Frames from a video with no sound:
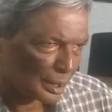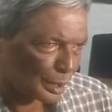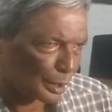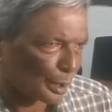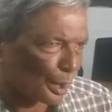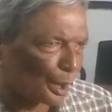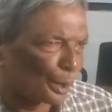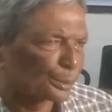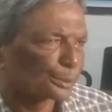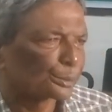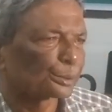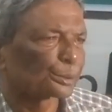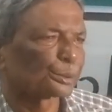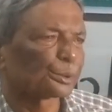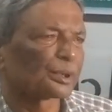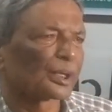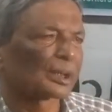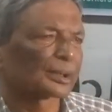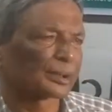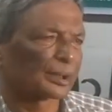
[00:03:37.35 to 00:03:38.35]
Now
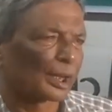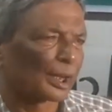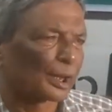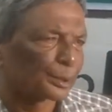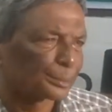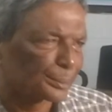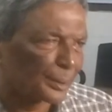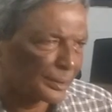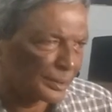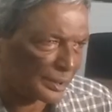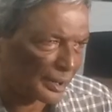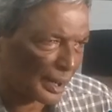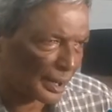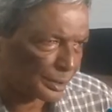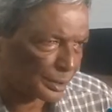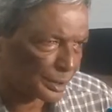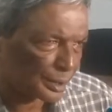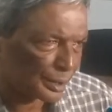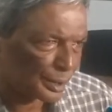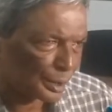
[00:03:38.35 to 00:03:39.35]
we are claiming that
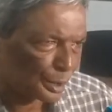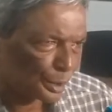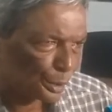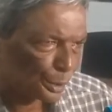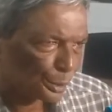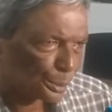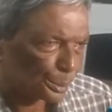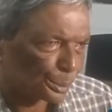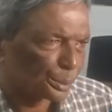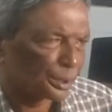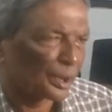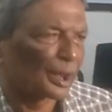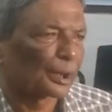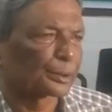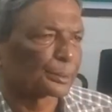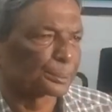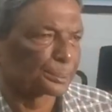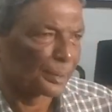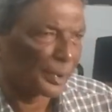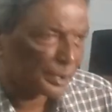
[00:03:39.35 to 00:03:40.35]
we are
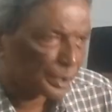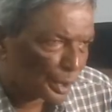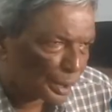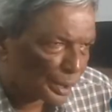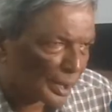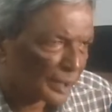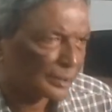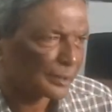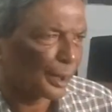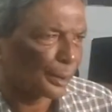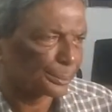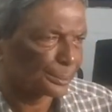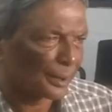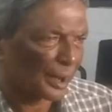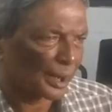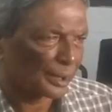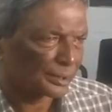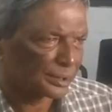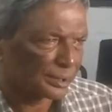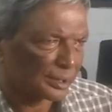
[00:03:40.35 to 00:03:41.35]
middle income
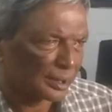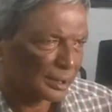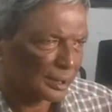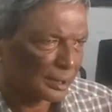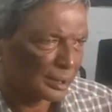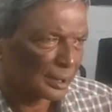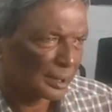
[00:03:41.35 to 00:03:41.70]
country,